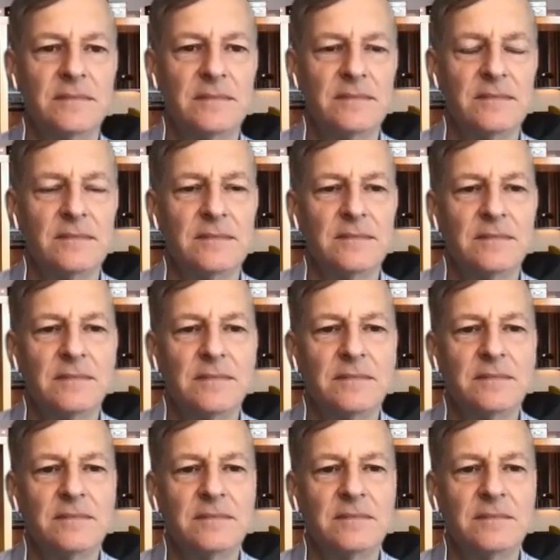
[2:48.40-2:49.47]

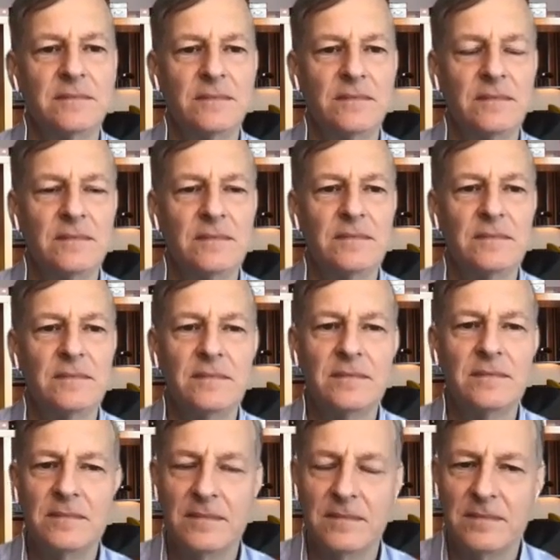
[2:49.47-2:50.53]

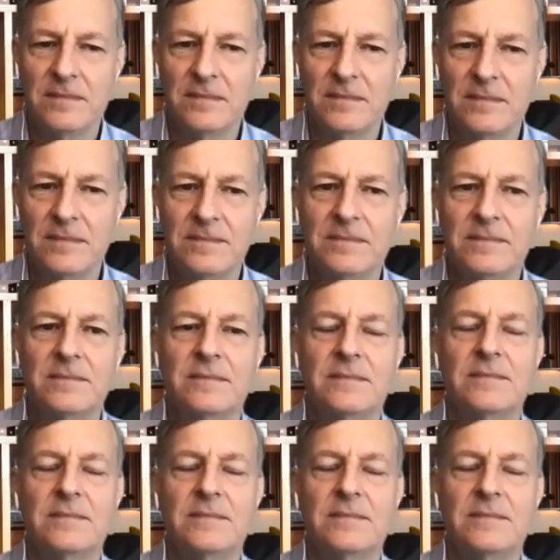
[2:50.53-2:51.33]
The person shown says nothing.